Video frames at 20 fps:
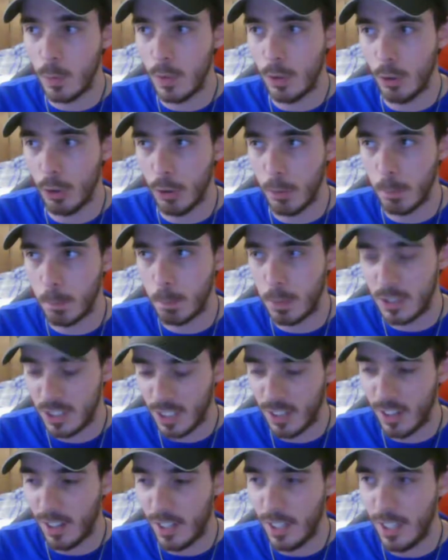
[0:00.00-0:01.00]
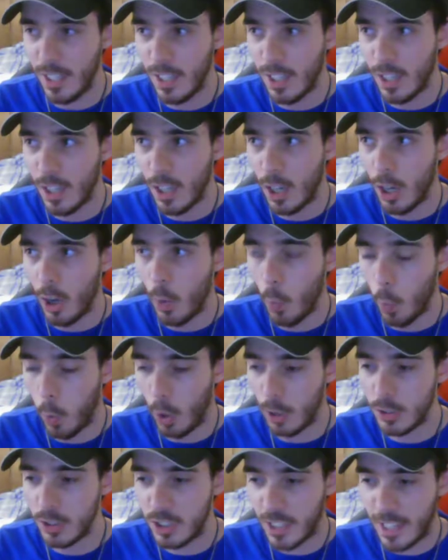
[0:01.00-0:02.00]
don't particularly
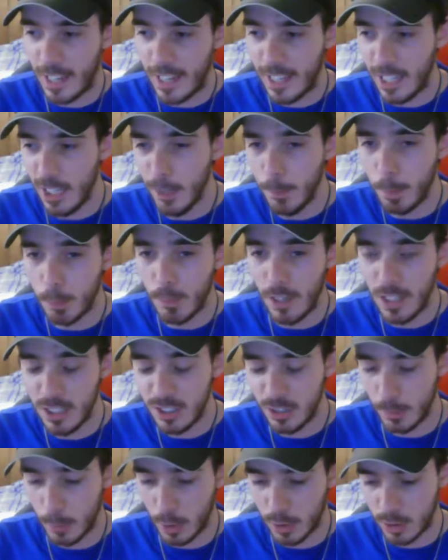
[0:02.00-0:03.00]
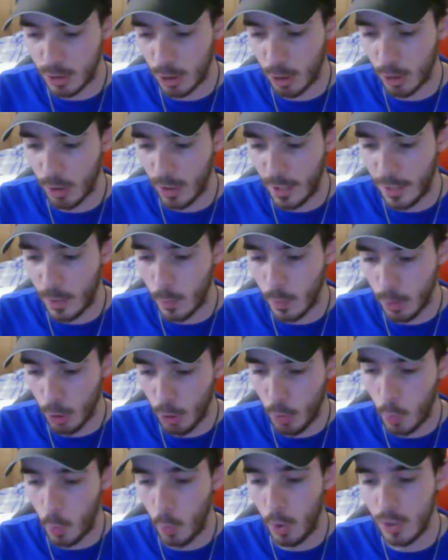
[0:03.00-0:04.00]
want to get intimate, or we
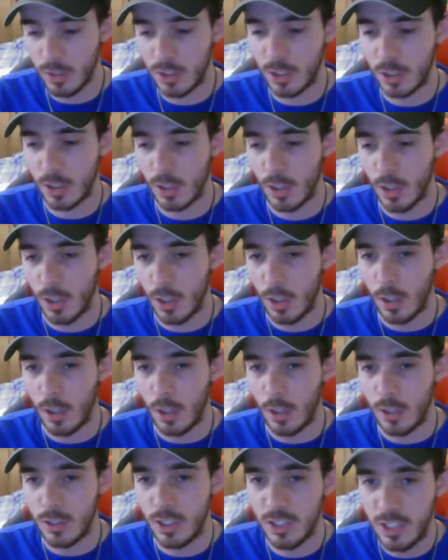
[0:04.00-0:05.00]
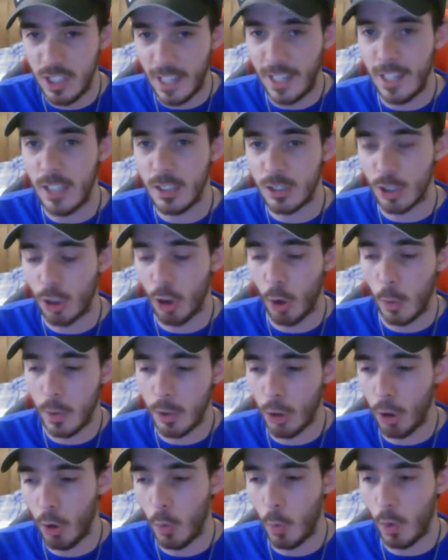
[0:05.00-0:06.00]
don't want to date, or we
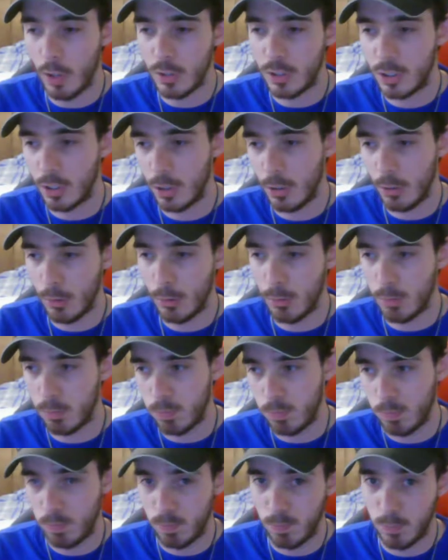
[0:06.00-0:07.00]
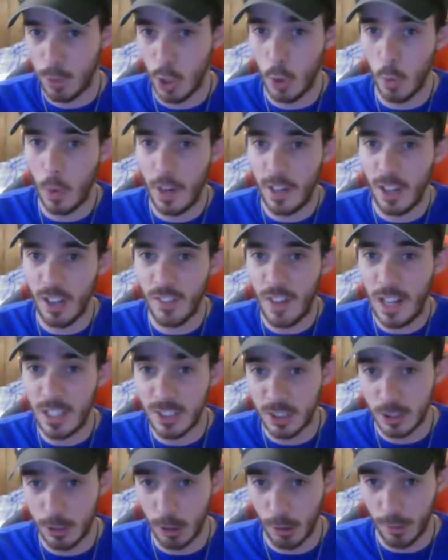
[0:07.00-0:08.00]
don't want to do any of
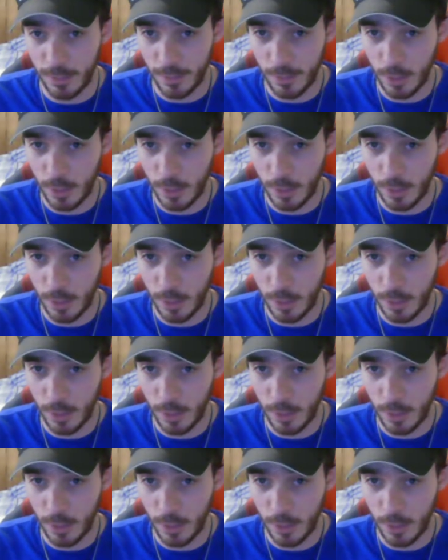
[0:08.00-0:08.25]
that stuff.